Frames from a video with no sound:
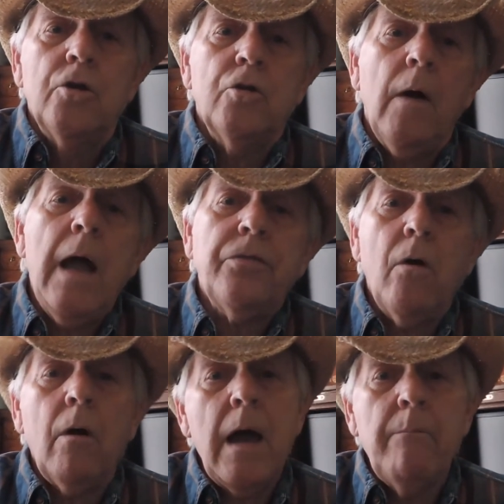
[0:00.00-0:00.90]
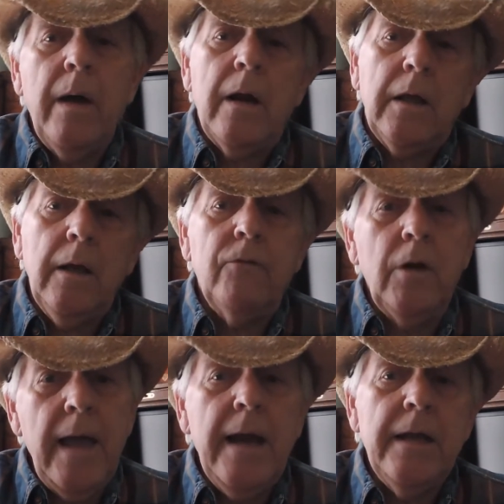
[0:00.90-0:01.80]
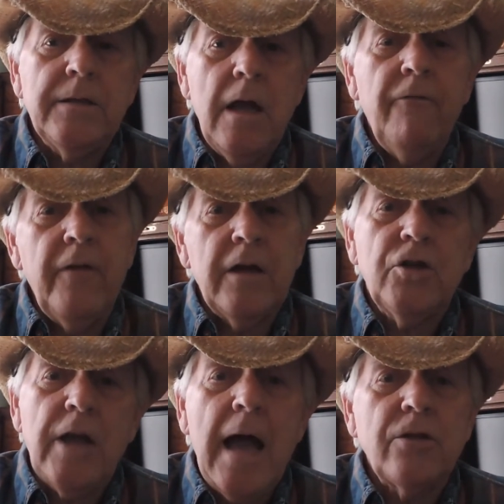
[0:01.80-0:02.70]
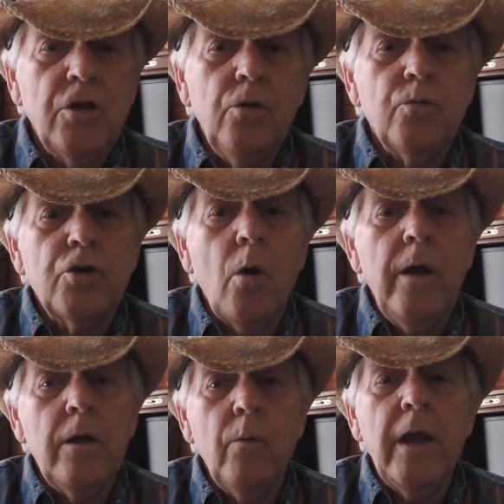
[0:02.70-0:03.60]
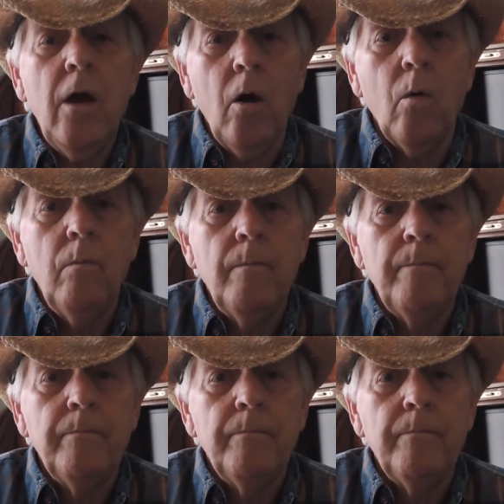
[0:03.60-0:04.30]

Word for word: So I thought I better give the ladies their fair shot too. So here we go.